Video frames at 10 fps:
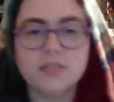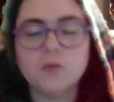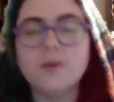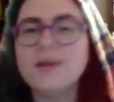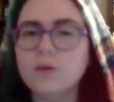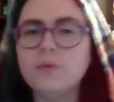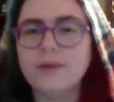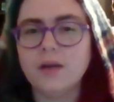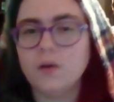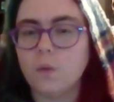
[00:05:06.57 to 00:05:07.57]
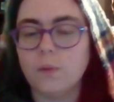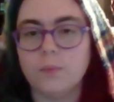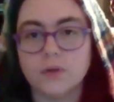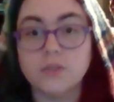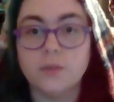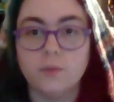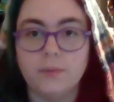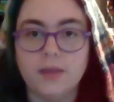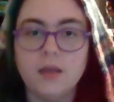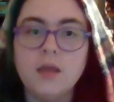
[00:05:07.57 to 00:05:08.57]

so I already know what books it will be.